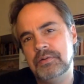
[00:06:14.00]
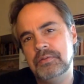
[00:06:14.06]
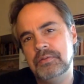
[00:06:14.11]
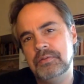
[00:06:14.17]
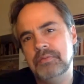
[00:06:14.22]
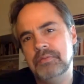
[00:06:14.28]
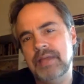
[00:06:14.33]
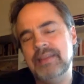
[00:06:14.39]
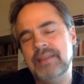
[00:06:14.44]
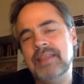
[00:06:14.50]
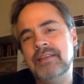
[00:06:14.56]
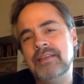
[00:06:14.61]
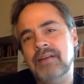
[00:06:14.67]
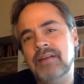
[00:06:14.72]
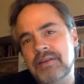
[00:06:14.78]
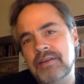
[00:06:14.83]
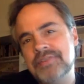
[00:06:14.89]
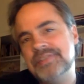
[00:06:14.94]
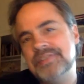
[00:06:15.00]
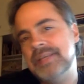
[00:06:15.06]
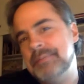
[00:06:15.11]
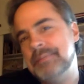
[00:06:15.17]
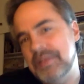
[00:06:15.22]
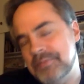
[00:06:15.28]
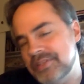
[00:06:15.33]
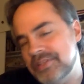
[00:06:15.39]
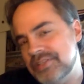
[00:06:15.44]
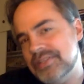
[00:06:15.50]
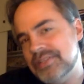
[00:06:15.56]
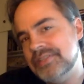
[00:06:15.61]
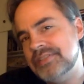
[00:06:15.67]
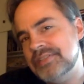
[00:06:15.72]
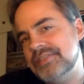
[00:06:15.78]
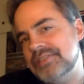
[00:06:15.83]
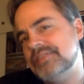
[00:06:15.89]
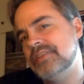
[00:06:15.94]
and then there are some
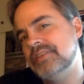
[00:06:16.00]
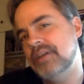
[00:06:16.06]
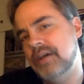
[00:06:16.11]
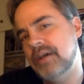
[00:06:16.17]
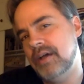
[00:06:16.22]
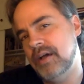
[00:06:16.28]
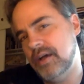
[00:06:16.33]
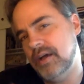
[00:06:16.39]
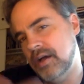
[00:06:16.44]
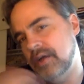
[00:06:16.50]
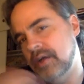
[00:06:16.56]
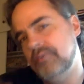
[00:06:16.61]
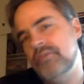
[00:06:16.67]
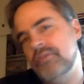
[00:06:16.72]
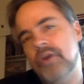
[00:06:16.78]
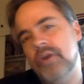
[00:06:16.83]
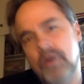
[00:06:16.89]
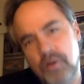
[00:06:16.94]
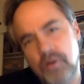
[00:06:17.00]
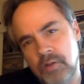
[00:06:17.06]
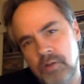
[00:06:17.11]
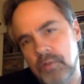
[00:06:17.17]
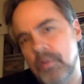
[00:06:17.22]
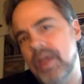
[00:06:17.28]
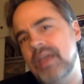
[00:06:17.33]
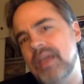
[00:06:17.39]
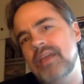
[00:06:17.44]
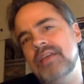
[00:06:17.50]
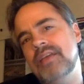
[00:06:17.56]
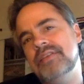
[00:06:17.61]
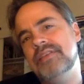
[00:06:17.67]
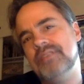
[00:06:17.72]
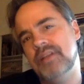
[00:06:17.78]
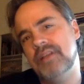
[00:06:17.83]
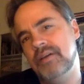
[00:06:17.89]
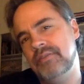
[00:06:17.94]
images of the
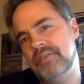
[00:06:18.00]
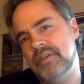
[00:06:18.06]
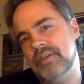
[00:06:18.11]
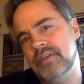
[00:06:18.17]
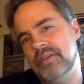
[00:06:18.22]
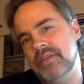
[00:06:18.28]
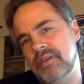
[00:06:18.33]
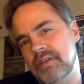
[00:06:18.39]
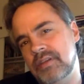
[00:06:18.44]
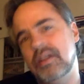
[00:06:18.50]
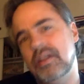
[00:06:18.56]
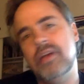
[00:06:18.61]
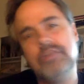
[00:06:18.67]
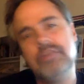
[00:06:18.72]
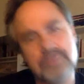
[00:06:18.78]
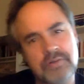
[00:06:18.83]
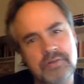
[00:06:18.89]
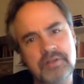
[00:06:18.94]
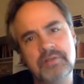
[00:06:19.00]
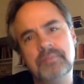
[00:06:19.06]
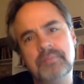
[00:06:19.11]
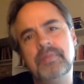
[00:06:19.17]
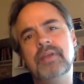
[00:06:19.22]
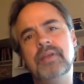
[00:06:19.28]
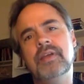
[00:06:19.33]
hallways and of the lunchroom